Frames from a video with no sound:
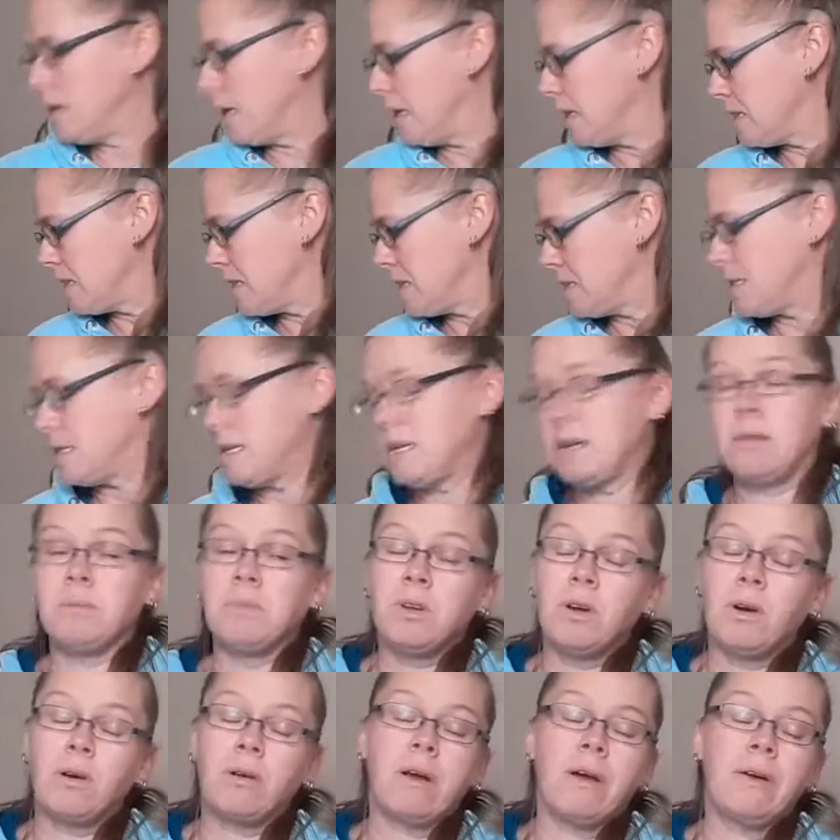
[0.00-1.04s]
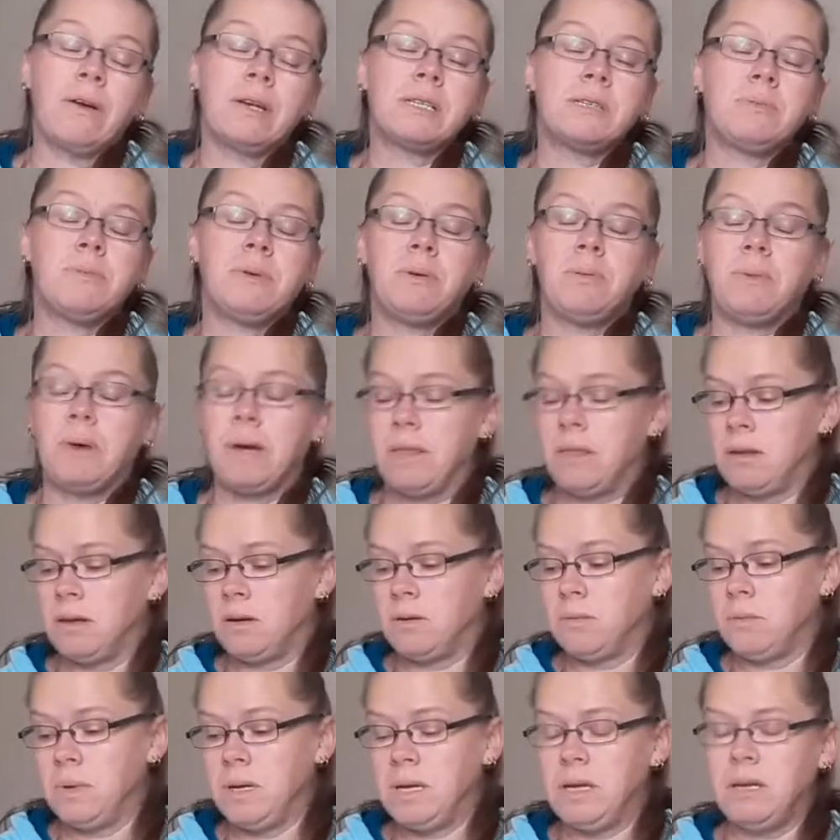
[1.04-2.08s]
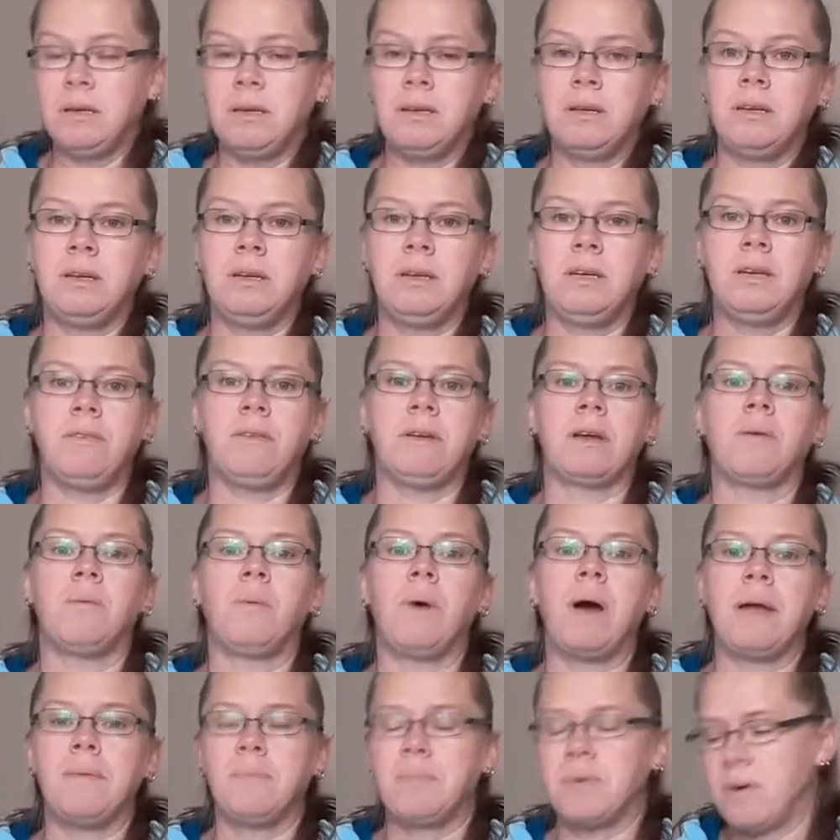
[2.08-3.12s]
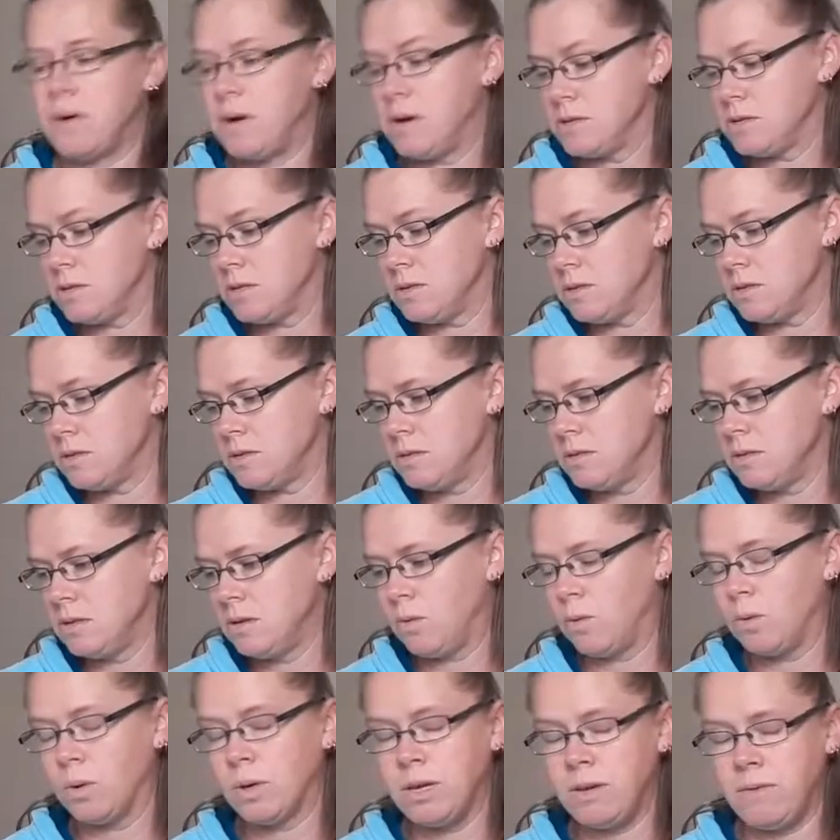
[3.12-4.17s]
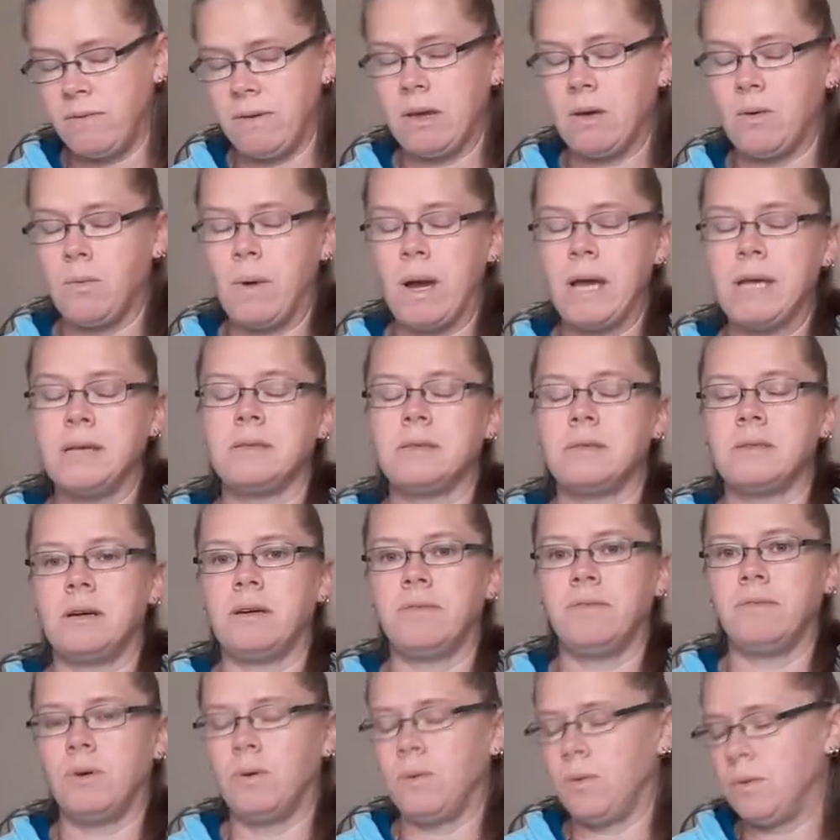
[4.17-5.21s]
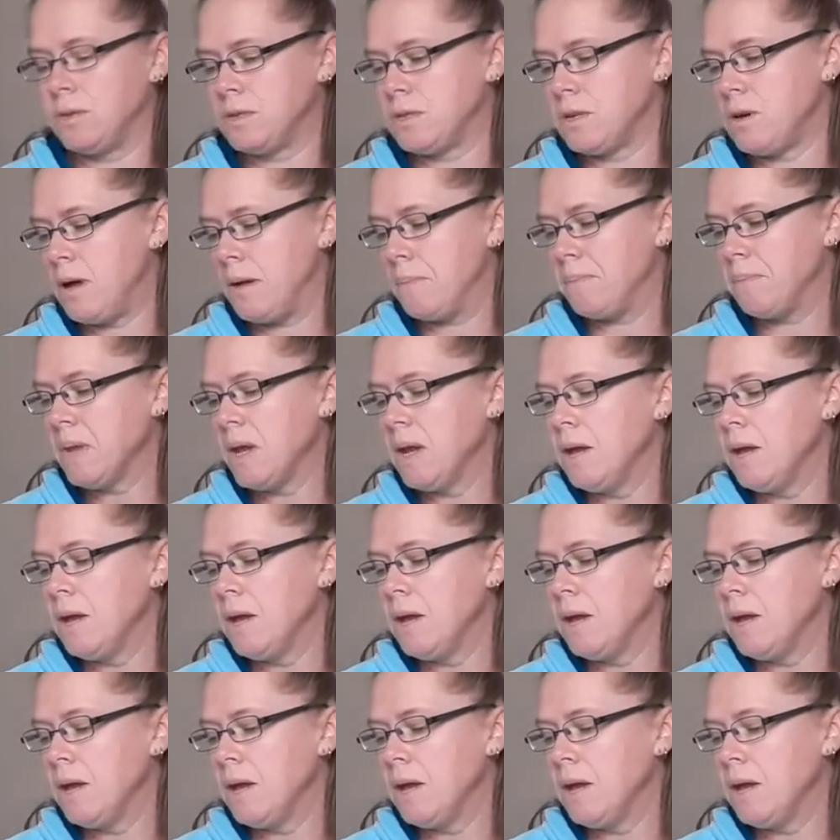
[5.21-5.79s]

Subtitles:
As I said, I'm not going to be one that'll be giving away prizes or giving away stuff all the time.